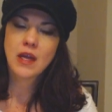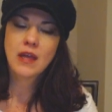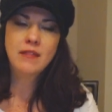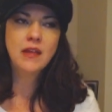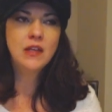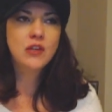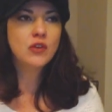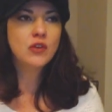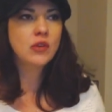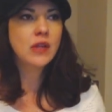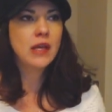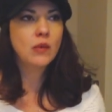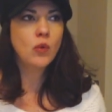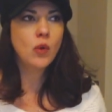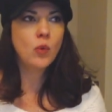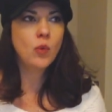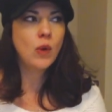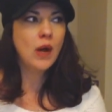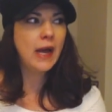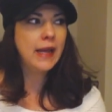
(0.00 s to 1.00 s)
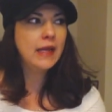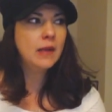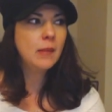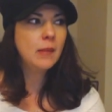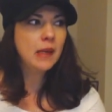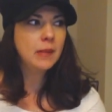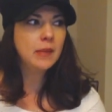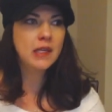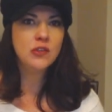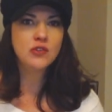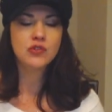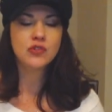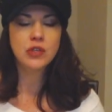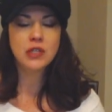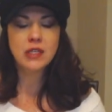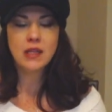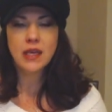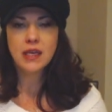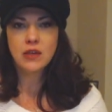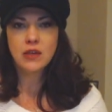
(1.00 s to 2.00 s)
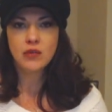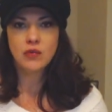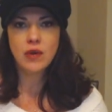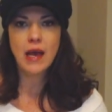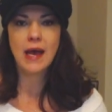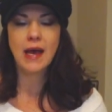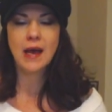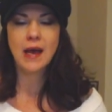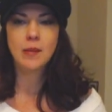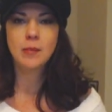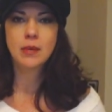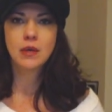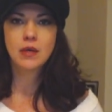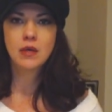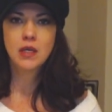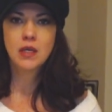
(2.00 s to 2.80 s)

and then you're like, well, why am I being treated like crap?